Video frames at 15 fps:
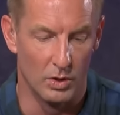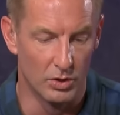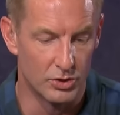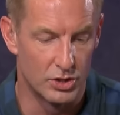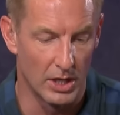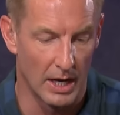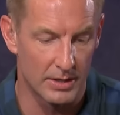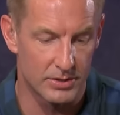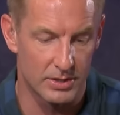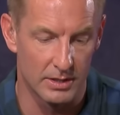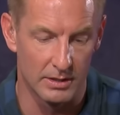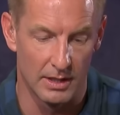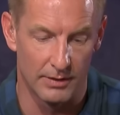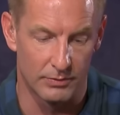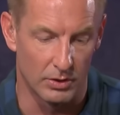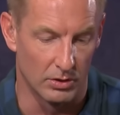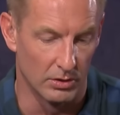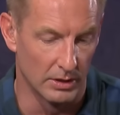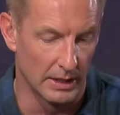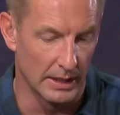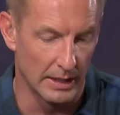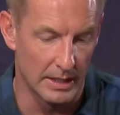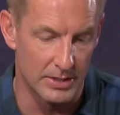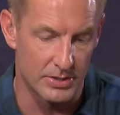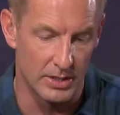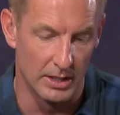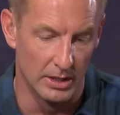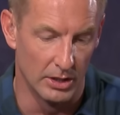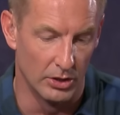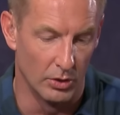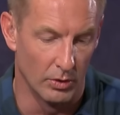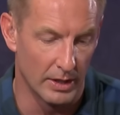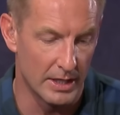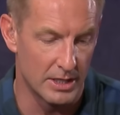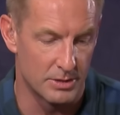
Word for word: Will Johnson left early against Illinois.